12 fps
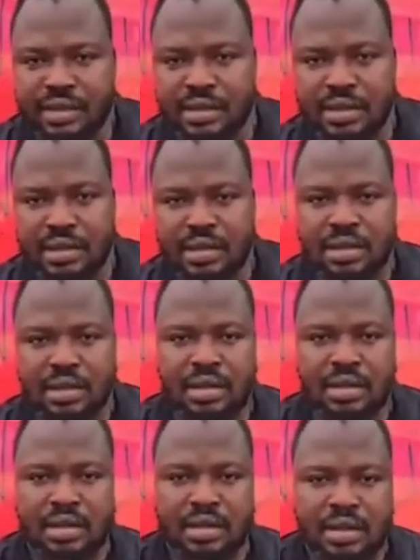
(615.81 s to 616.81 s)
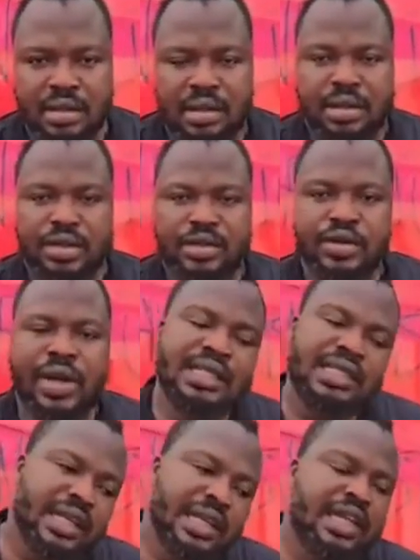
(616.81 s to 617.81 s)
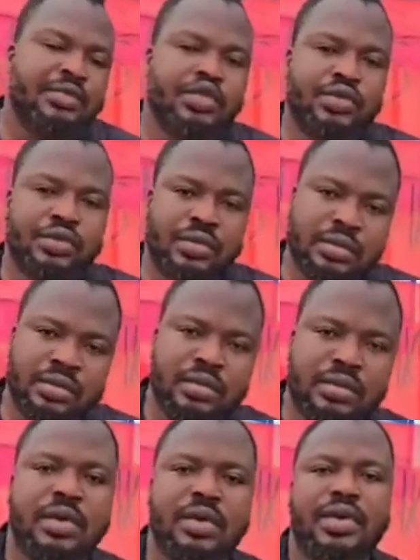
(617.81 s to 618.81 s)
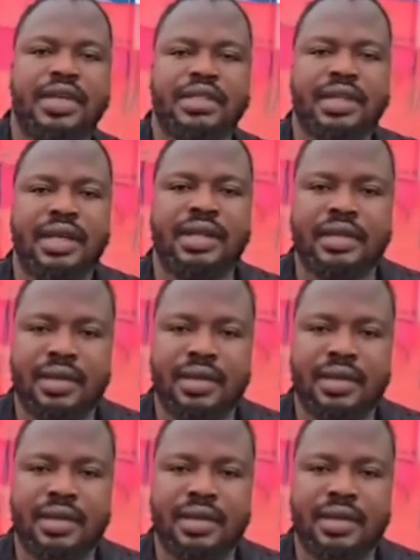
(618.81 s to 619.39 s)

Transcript: So that led him to his death.